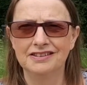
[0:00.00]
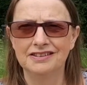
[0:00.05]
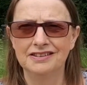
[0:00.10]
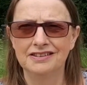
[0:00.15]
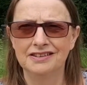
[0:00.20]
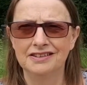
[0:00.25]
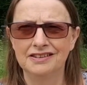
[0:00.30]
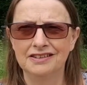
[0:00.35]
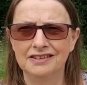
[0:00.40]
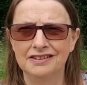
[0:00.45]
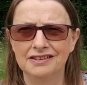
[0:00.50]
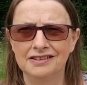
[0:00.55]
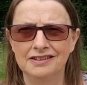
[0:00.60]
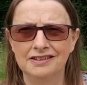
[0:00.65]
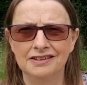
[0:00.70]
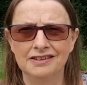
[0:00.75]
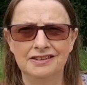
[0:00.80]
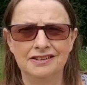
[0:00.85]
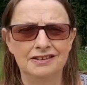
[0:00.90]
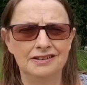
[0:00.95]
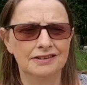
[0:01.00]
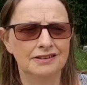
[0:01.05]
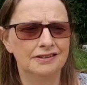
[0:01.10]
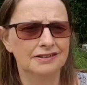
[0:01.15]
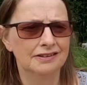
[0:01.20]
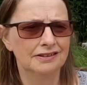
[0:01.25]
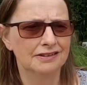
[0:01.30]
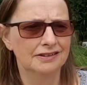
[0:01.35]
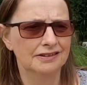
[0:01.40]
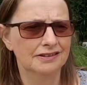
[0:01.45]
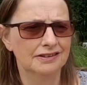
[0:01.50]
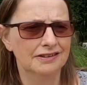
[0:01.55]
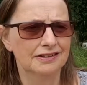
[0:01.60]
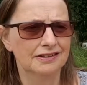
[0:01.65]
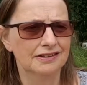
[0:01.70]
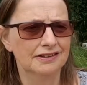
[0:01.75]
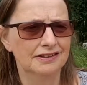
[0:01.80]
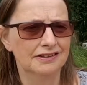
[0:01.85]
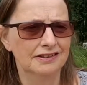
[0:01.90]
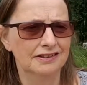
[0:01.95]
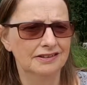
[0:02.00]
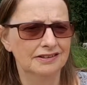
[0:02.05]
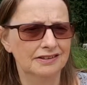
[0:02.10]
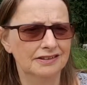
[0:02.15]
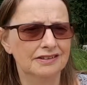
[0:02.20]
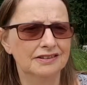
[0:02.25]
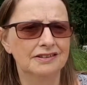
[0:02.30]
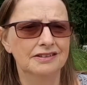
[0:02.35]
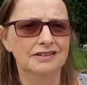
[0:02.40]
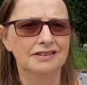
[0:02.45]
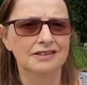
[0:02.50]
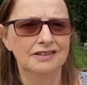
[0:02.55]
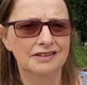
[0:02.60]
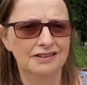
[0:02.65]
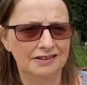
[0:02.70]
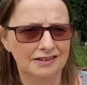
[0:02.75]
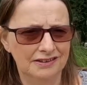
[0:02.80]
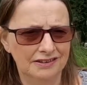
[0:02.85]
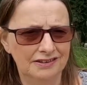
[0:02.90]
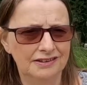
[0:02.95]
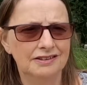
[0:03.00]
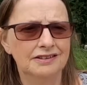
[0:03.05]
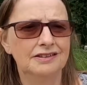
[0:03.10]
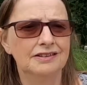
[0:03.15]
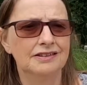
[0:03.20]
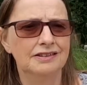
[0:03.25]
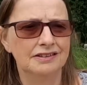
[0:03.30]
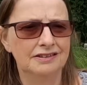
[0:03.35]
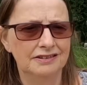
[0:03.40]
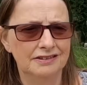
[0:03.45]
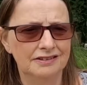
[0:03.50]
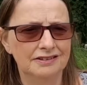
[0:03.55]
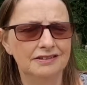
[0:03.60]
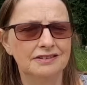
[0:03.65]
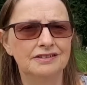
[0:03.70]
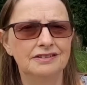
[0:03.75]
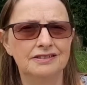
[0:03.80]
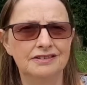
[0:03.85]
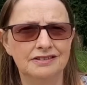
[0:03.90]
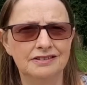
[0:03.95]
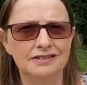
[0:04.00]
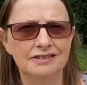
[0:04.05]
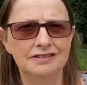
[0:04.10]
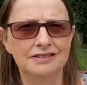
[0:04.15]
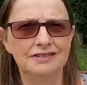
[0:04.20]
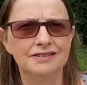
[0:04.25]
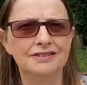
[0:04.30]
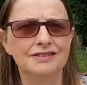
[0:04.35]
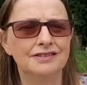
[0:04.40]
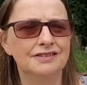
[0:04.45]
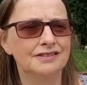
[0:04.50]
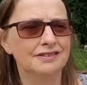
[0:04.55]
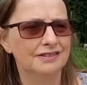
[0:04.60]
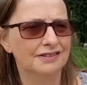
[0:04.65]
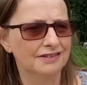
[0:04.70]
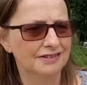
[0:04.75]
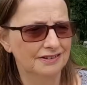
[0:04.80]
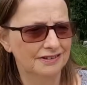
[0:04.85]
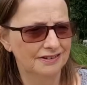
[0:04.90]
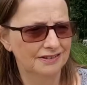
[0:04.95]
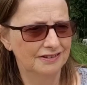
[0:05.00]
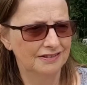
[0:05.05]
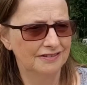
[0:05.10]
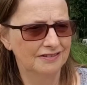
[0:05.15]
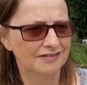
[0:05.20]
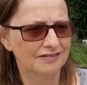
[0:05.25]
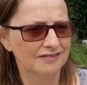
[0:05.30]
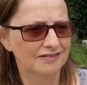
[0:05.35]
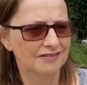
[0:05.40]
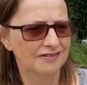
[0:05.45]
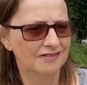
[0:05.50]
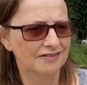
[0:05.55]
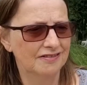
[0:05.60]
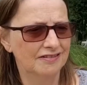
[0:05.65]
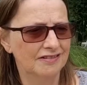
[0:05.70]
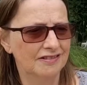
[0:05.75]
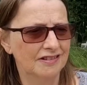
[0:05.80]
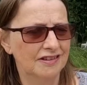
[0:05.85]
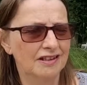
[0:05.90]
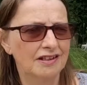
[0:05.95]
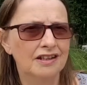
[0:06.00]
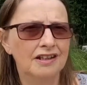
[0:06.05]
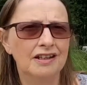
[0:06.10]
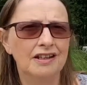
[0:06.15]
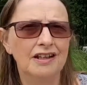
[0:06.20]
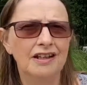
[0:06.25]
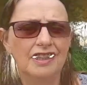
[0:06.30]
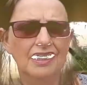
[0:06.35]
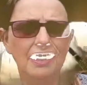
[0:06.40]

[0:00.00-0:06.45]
[no speech]